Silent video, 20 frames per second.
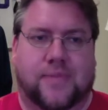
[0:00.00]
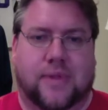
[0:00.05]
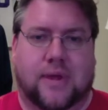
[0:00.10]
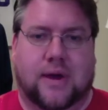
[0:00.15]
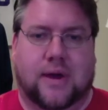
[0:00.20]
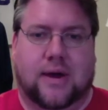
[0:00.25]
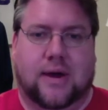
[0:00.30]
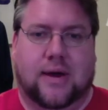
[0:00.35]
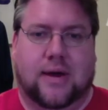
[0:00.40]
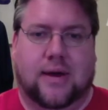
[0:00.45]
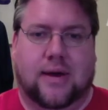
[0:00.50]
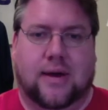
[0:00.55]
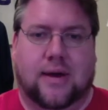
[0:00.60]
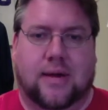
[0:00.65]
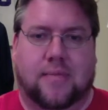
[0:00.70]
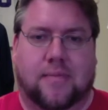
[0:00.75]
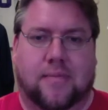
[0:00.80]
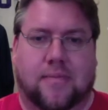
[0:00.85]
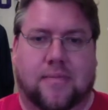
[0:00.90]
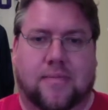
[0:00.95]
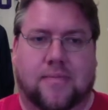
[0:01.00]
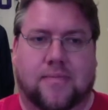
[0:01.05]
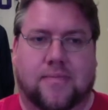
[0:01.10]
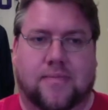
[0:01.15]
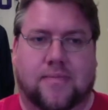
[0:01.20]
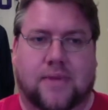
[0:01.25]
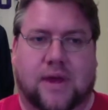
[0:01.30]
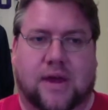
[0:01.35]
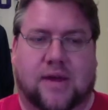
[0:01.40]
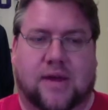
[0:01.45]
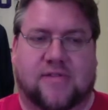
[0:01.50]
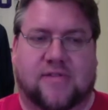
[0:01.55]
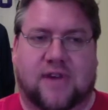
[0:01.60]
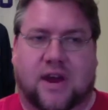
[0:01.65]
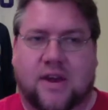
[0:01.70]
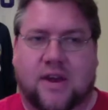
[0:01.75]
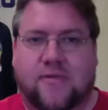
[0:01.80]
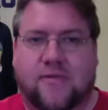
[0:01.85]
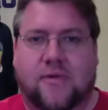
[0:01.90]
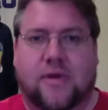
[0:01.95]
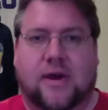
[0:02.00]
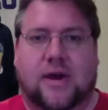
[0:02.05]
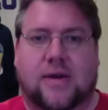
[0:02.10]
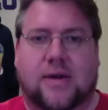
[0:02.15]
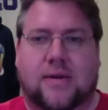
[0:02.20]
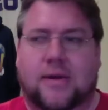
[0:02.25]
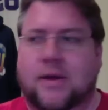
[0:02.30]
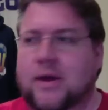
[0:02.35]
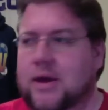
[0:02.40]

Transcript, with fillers: uh, I'm excited for that.